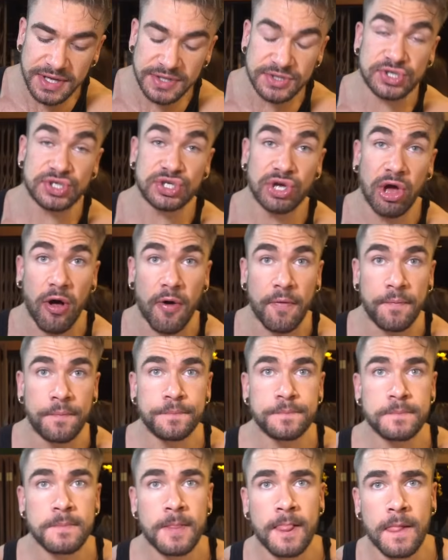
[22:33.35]
and salt,
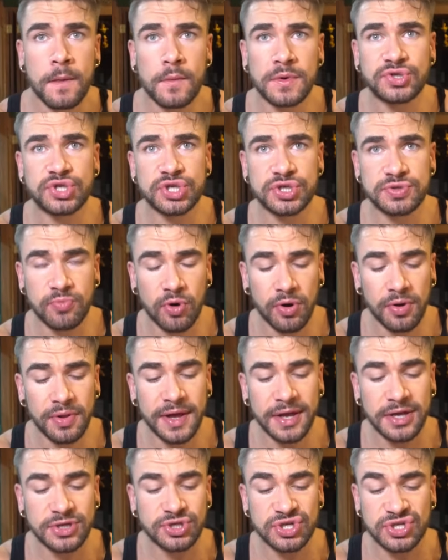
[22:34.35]
which is more
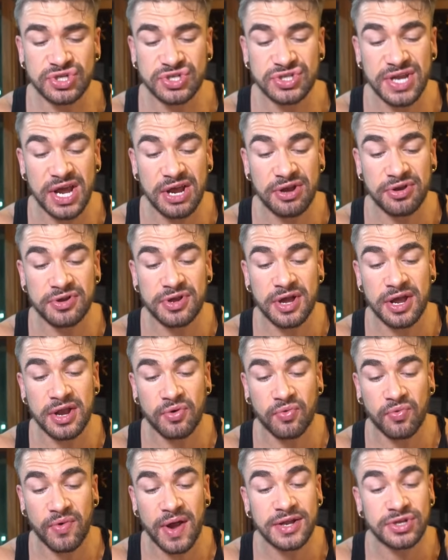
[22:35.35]
like a just standard kind
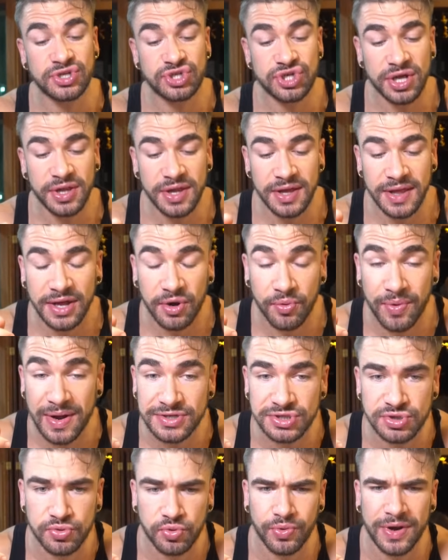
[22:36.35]
of red chili, like
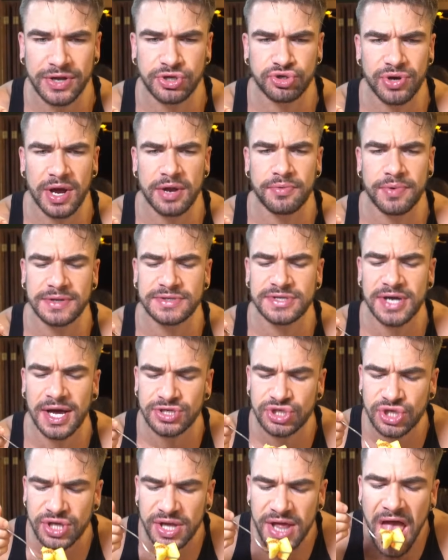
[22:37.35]
a dried red Thai
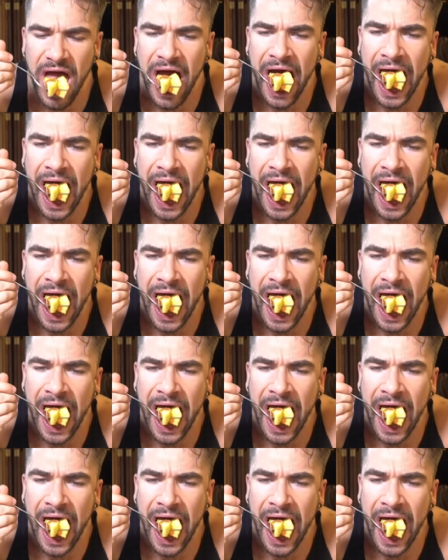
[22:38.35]
chili,